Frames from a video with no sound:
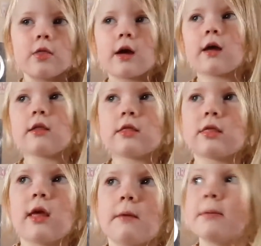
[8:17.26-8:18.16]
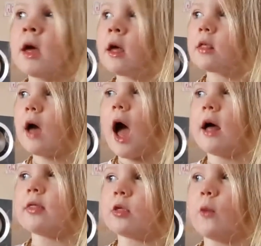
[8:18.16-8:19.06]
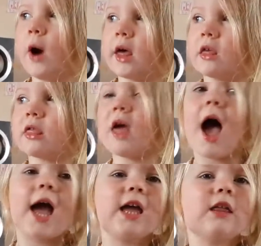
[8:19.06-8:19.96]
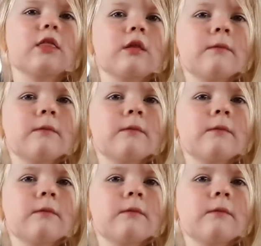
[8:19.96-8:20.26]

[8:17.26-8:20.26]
they can see, and the white size.